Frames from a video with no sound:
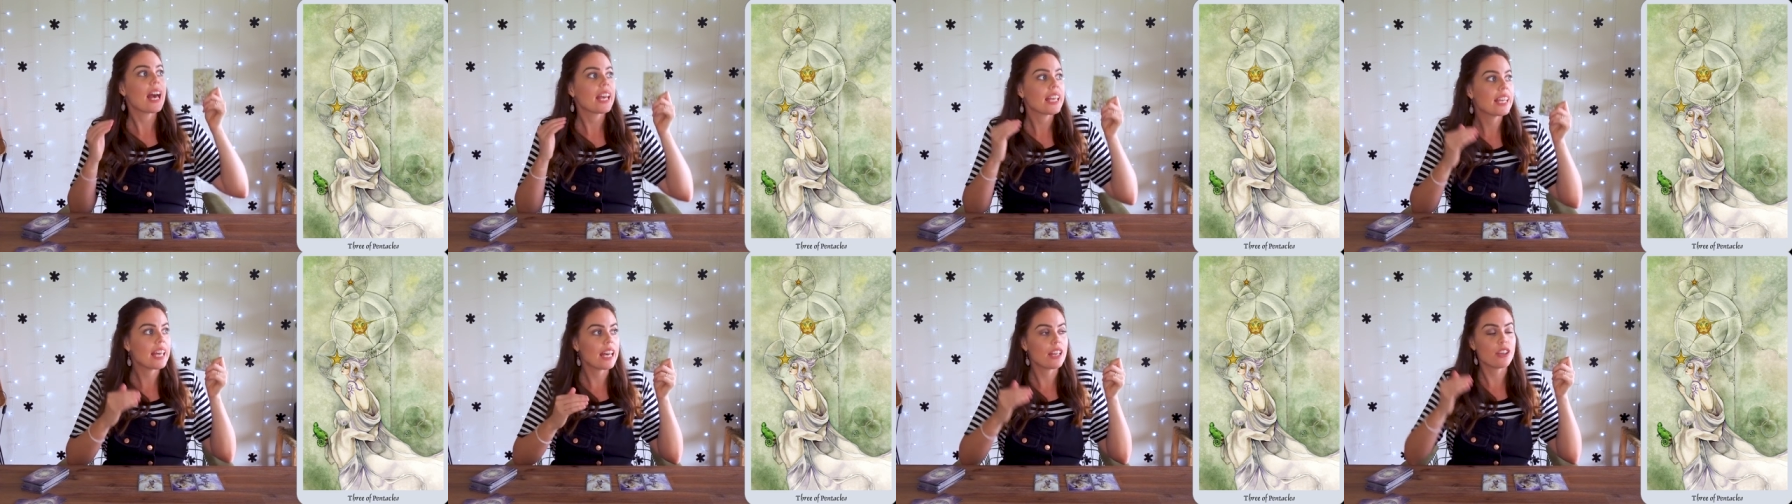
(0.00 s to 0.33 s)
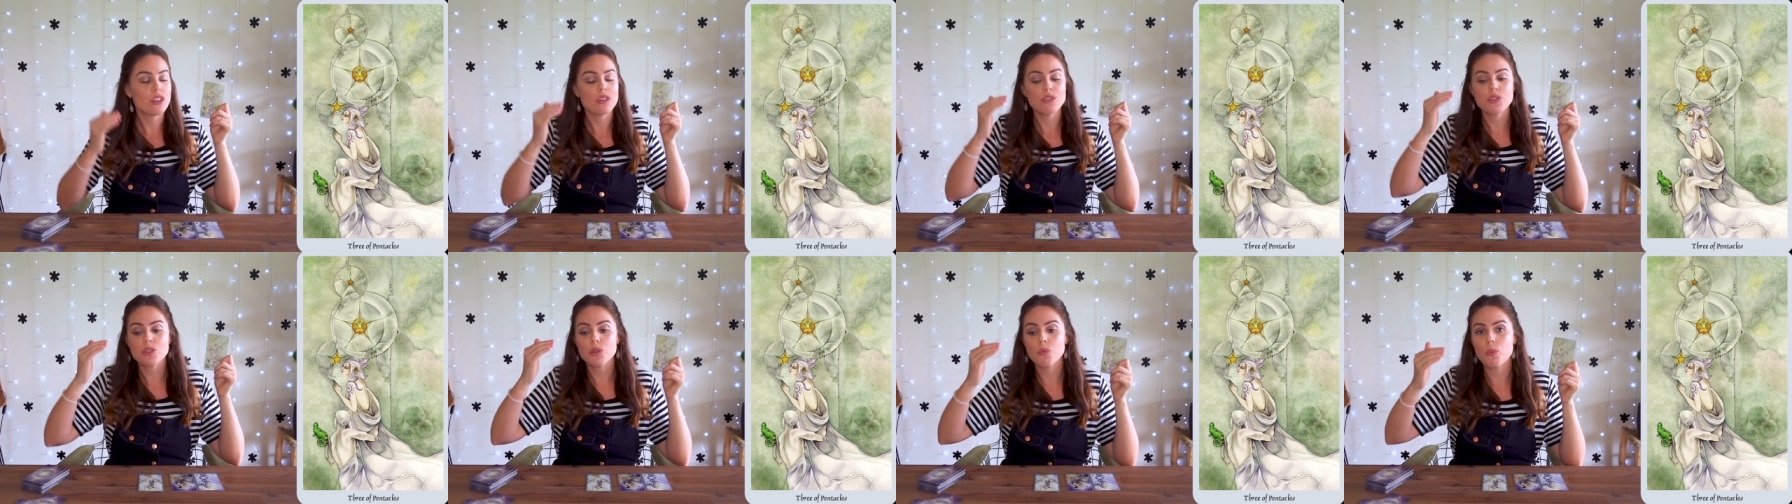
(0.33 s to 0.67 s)
get
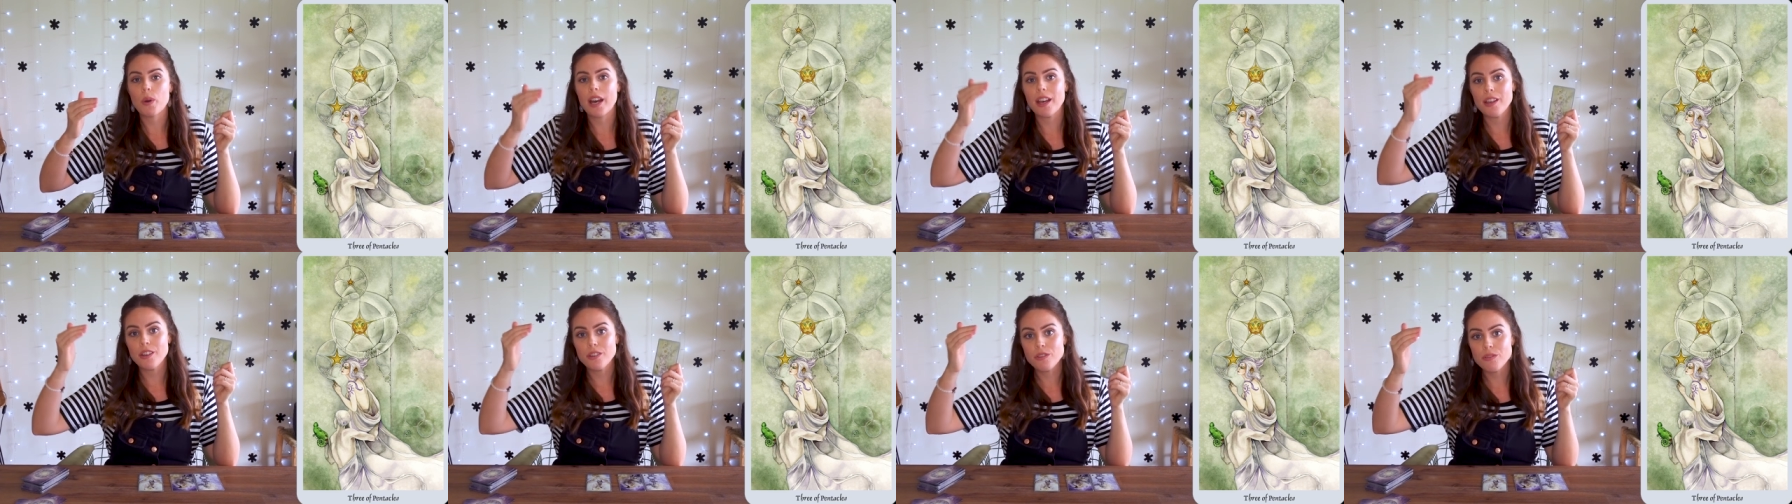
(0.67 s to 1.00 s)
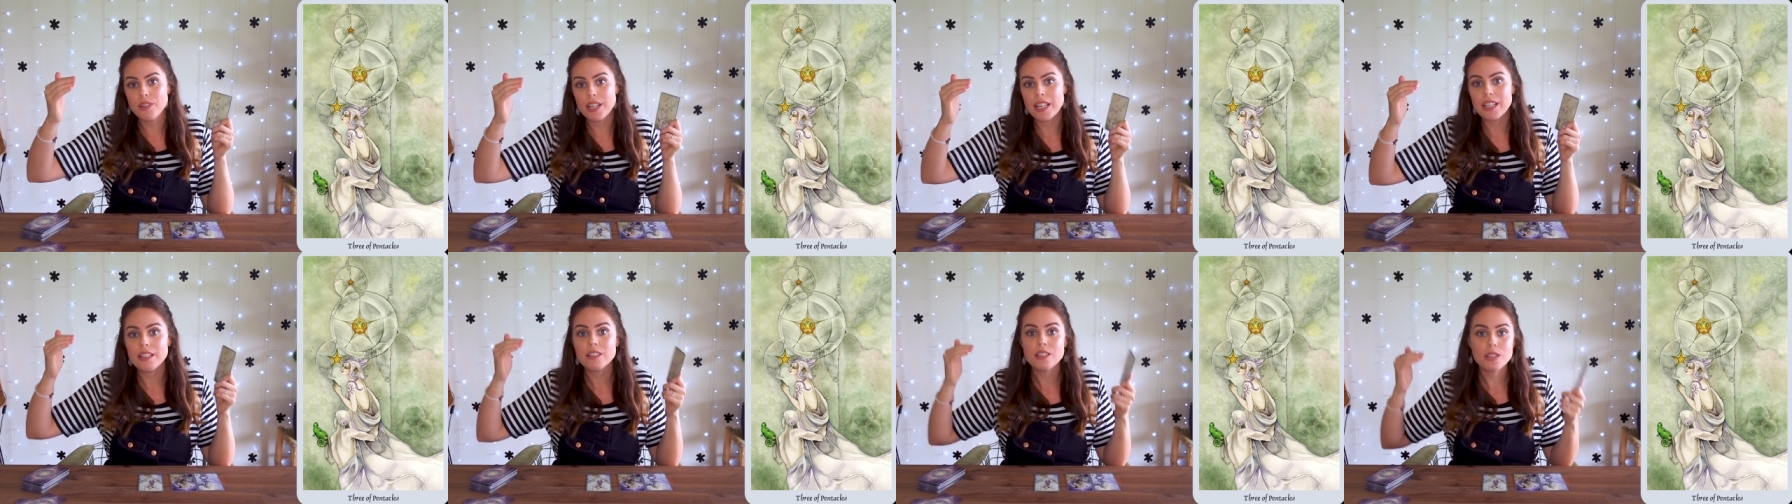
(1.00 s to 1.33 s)
you to where you
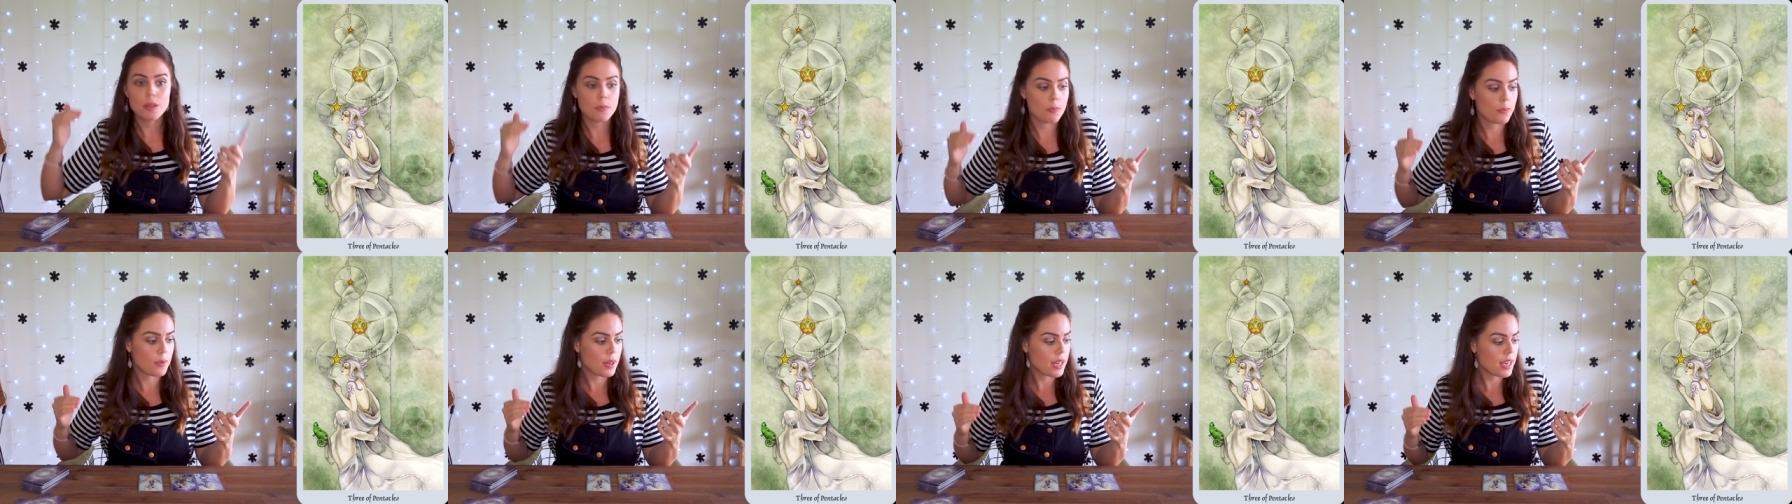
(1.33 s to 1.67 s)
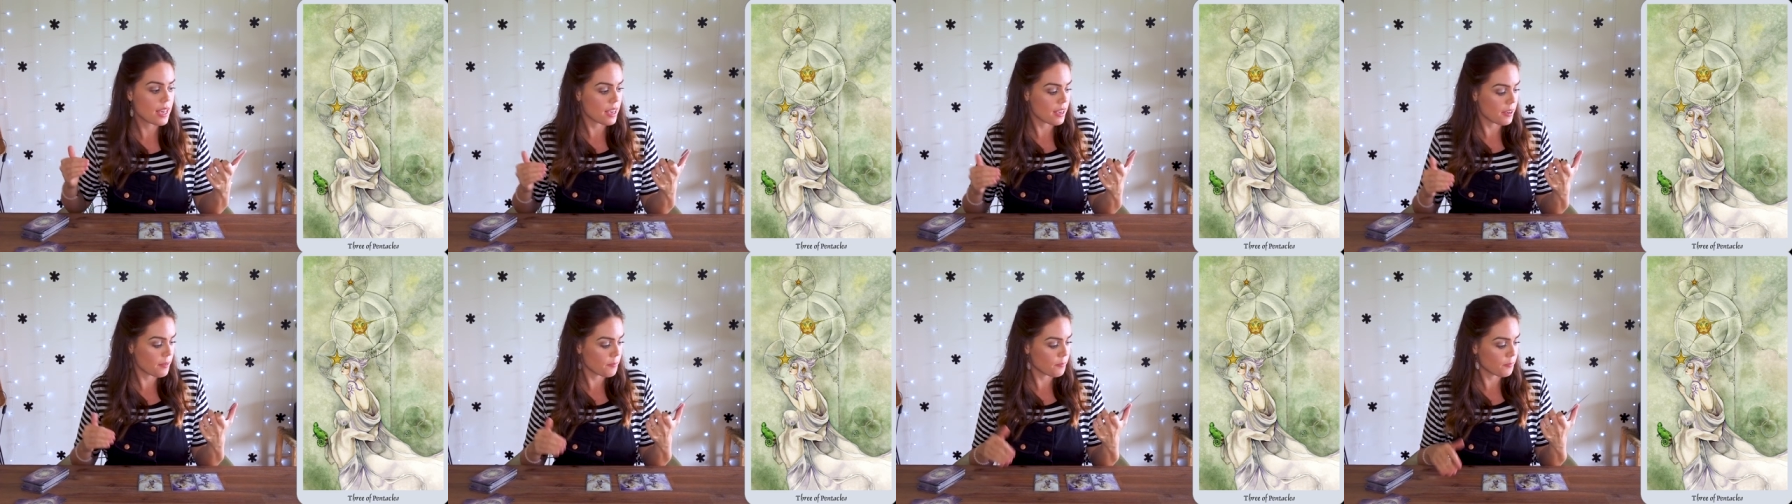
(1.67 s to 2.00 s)
need to
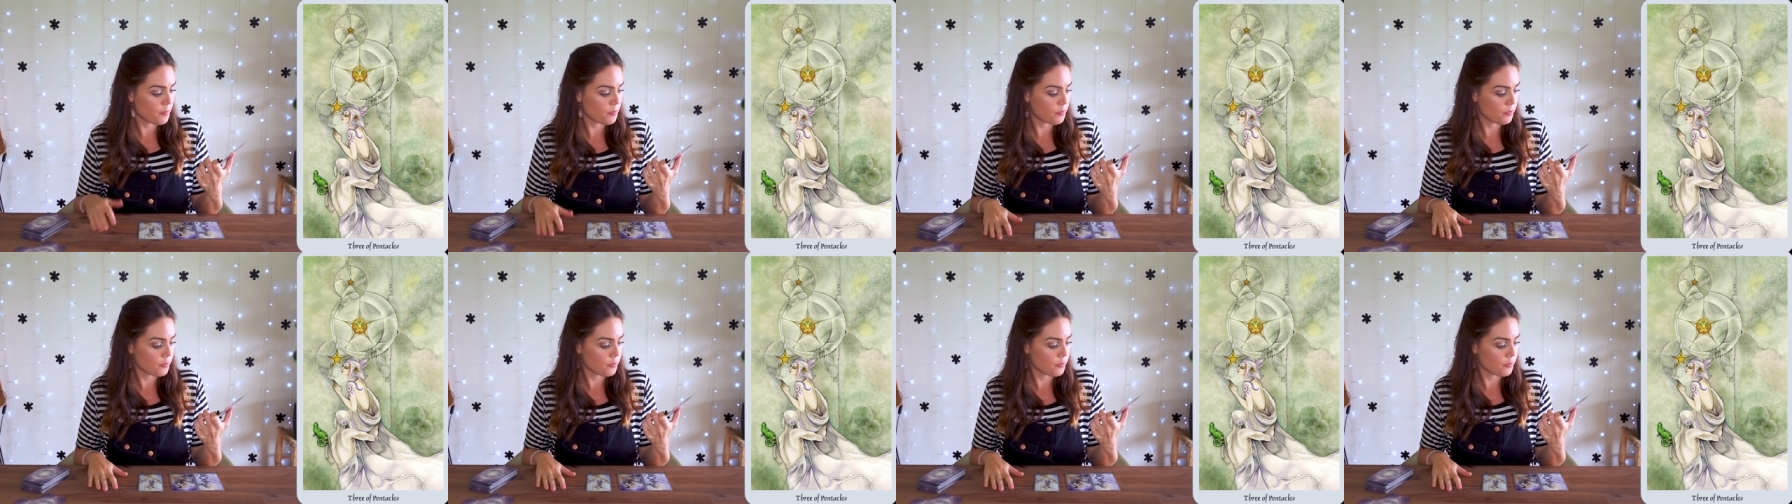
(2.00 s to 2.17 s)
be.